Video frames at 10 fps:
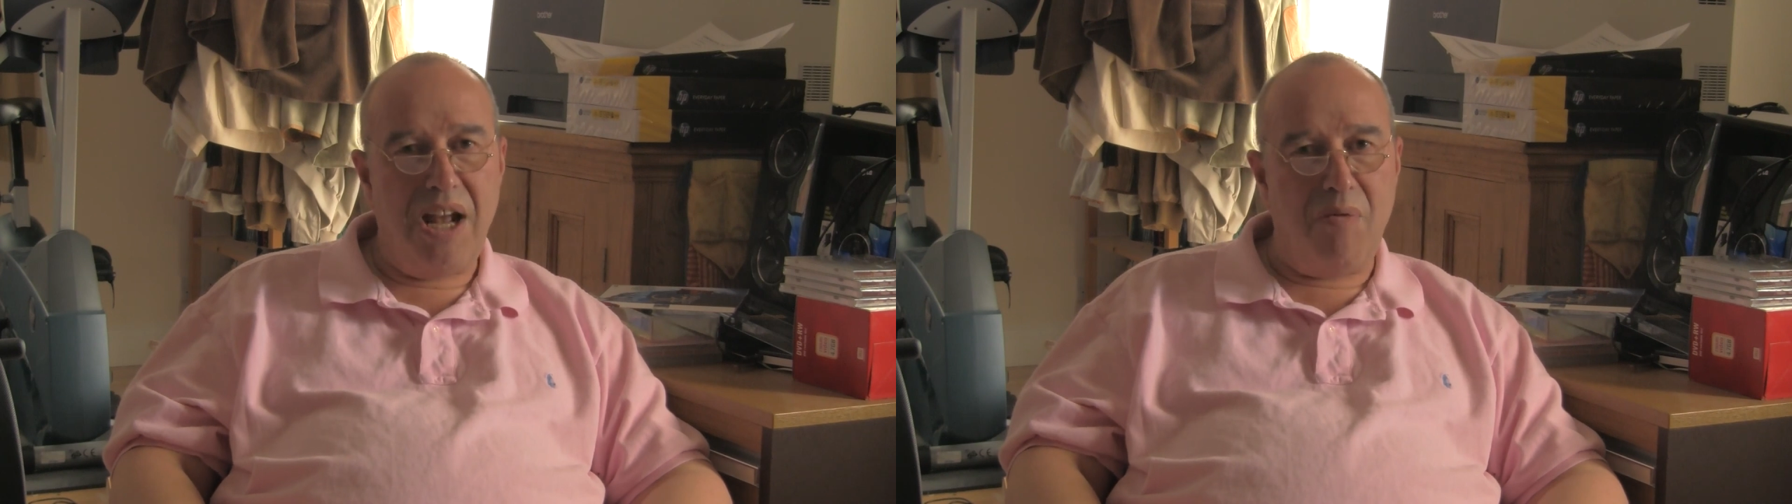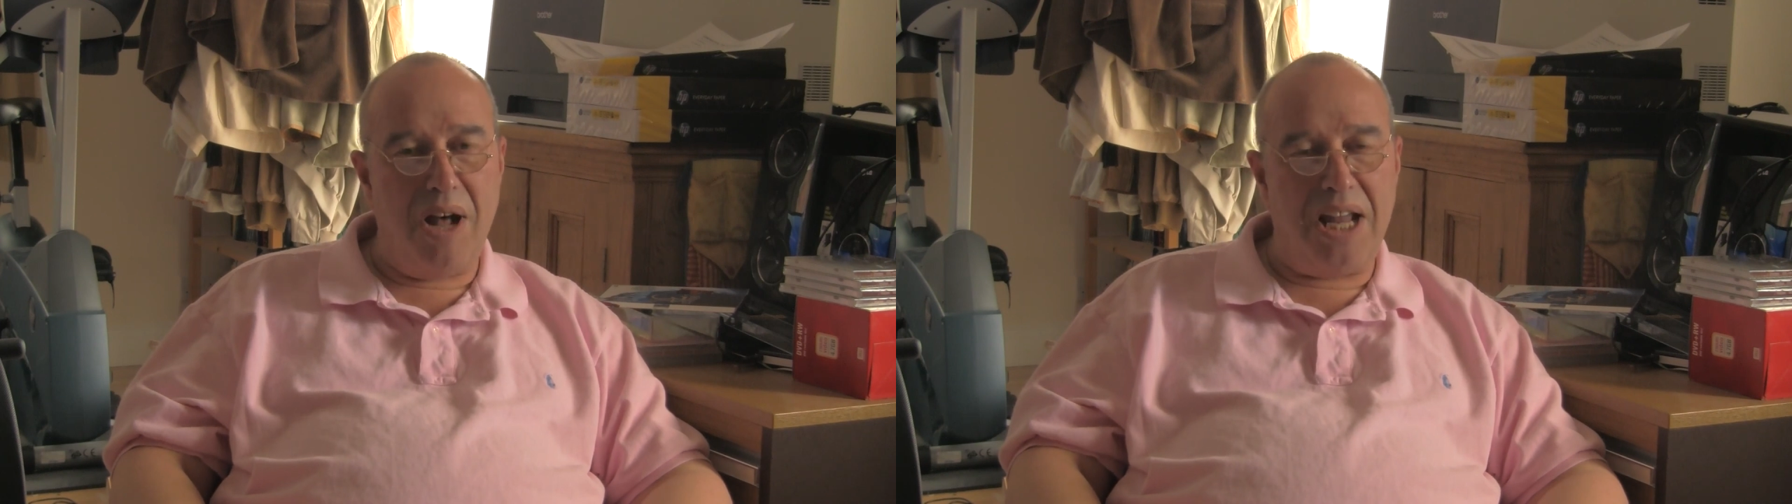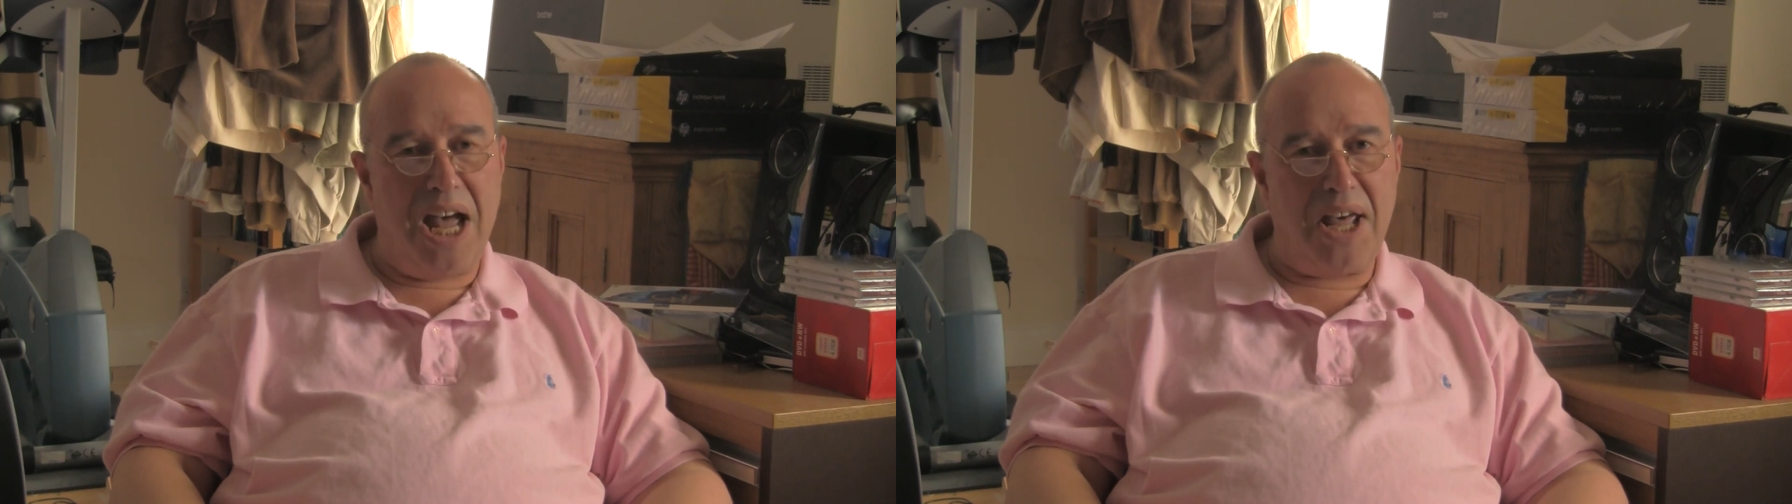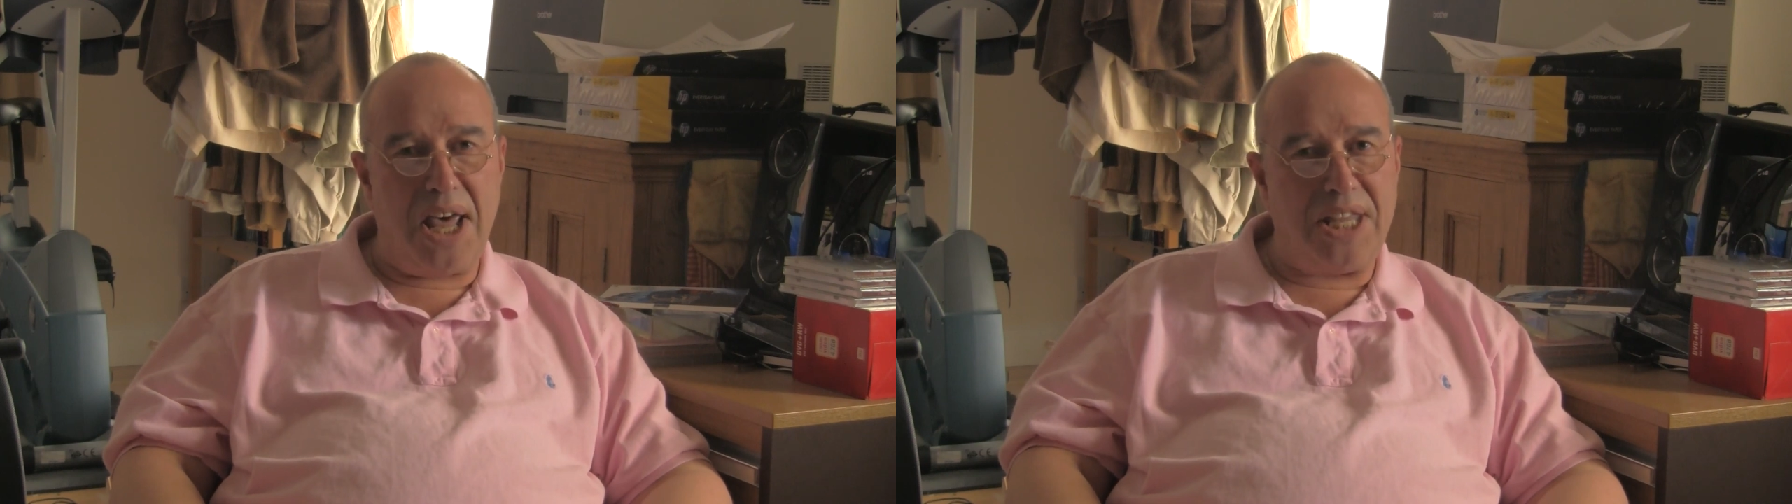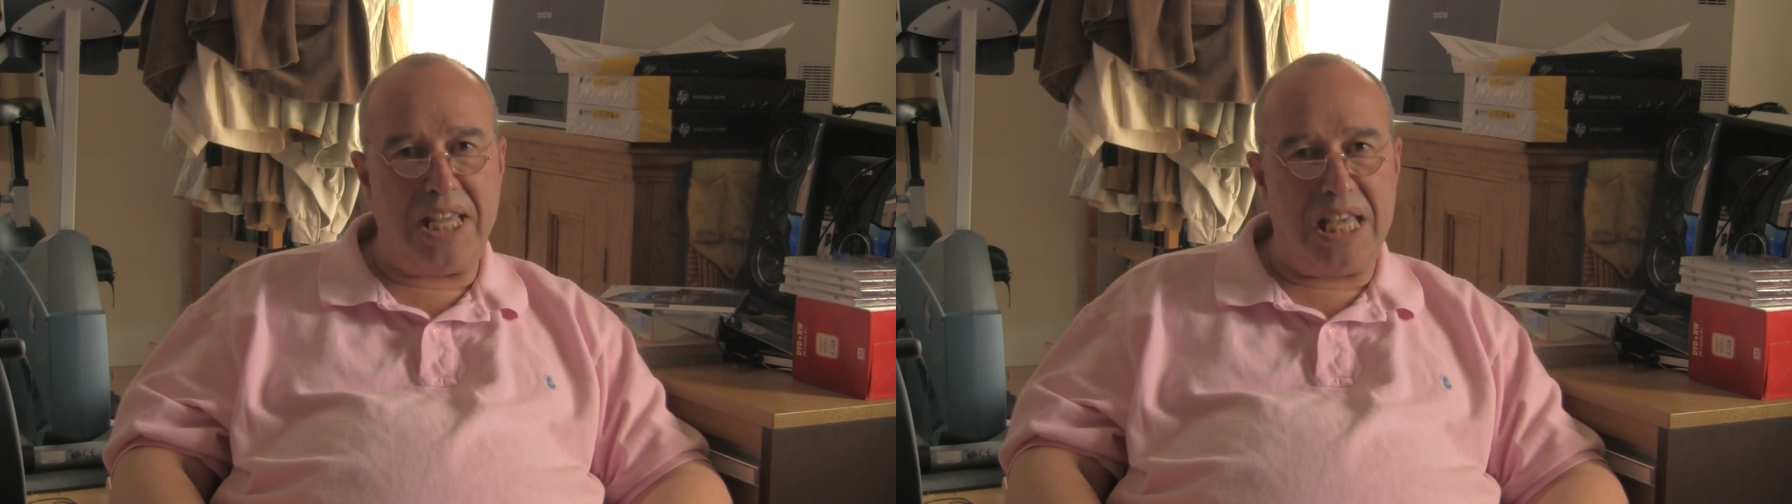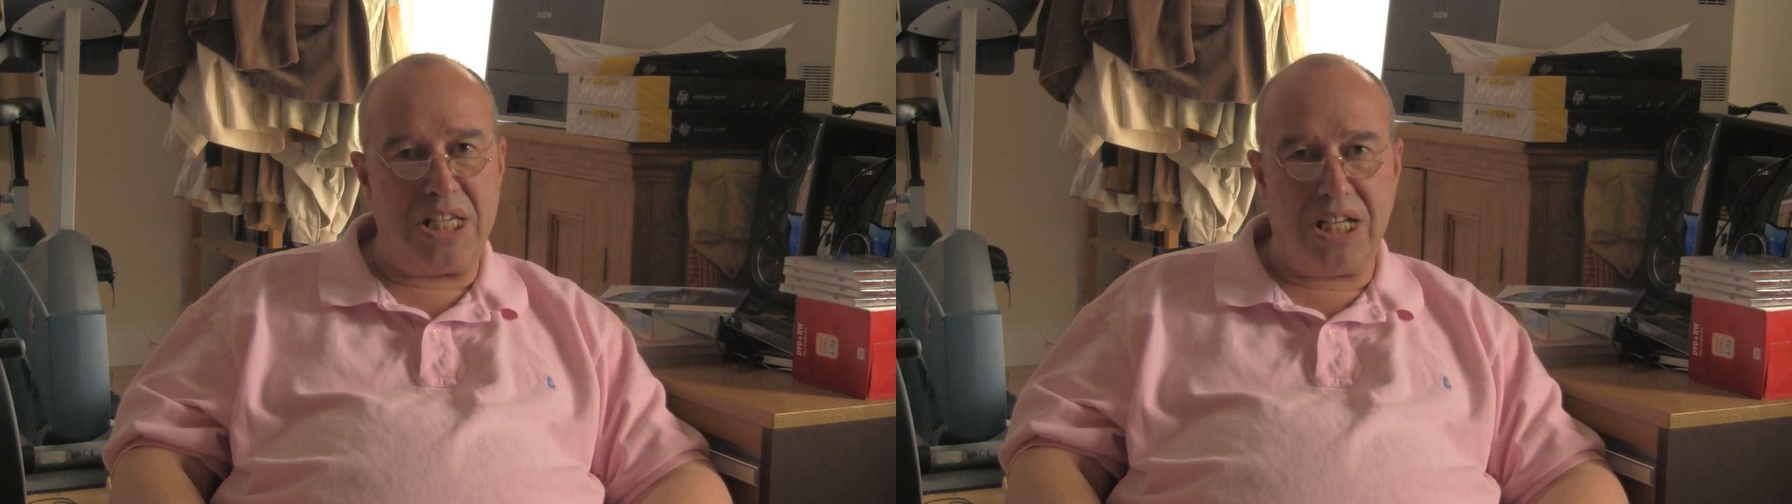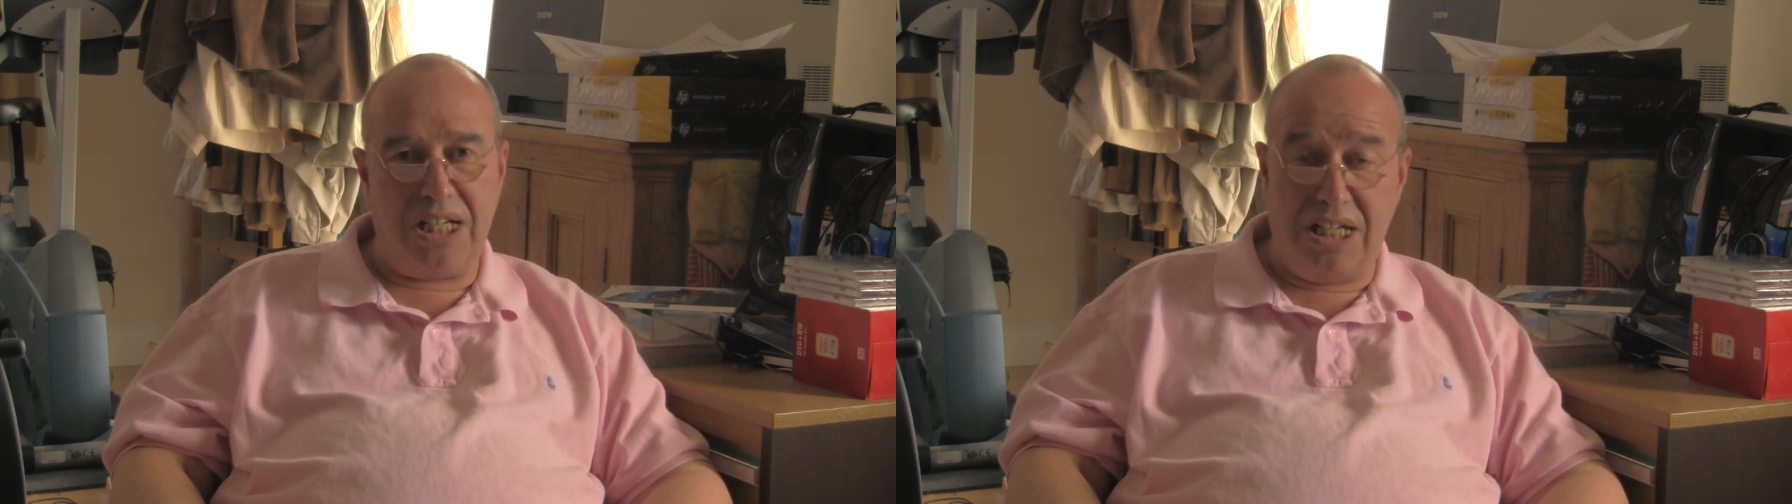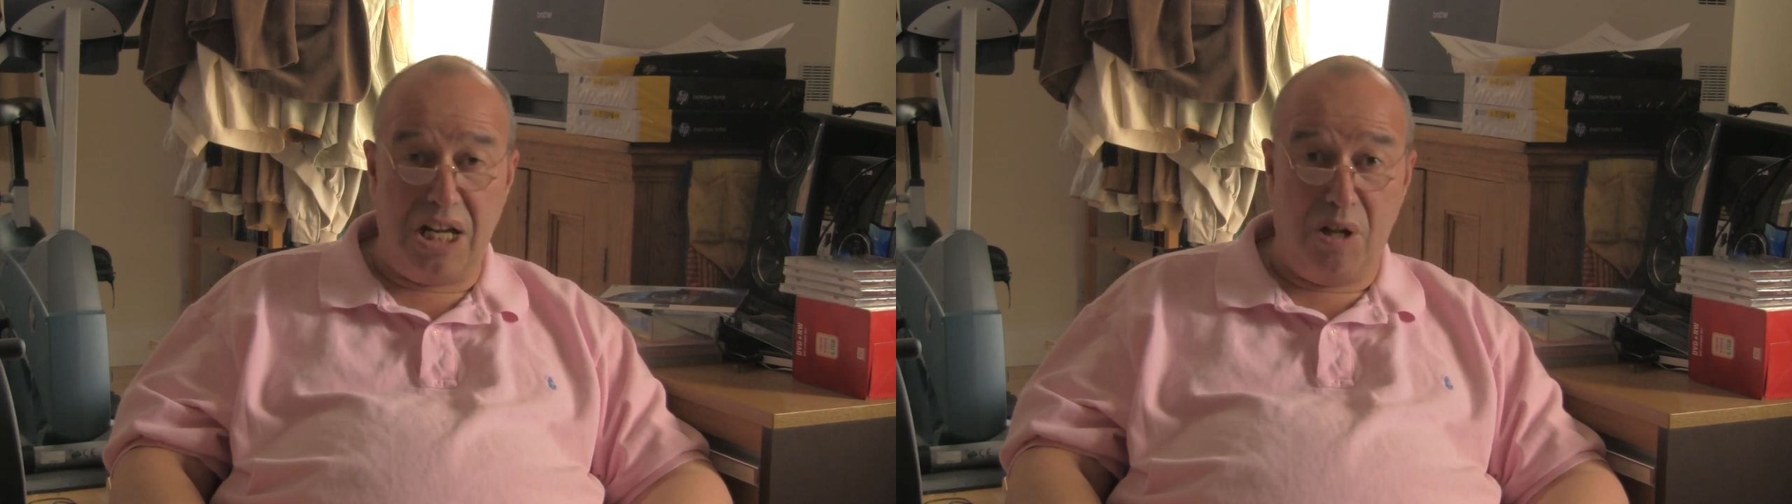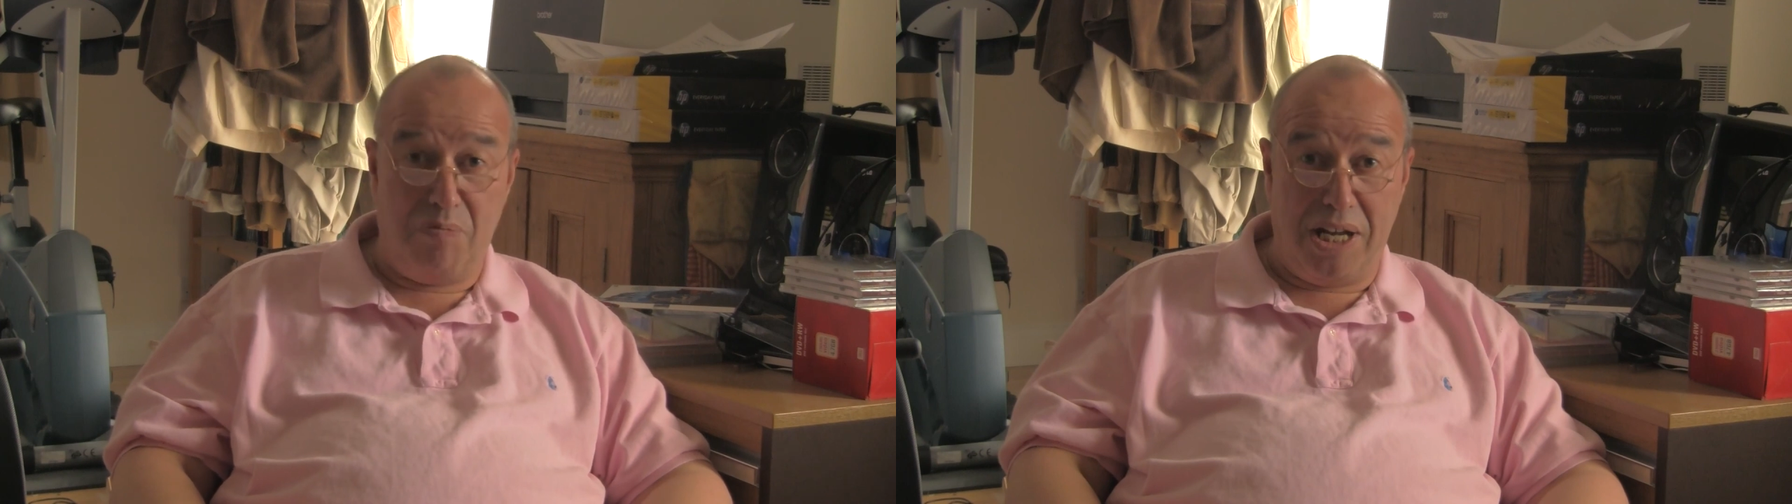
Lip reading: well, I think it's a little